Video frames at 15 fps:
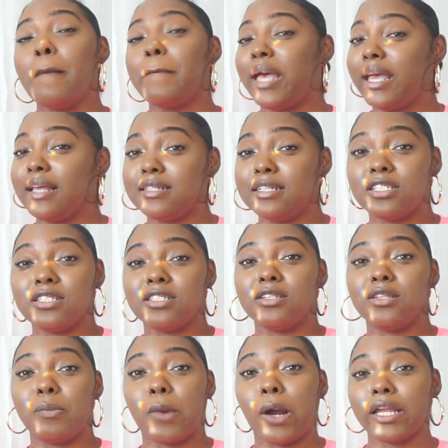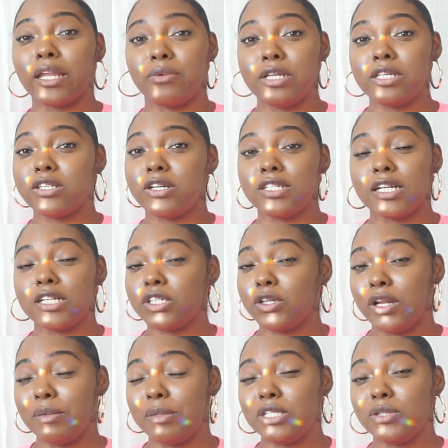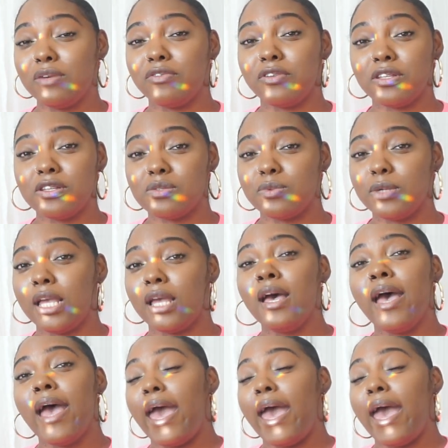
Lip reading: Pay attention to the market research that you're going to be doing for this week.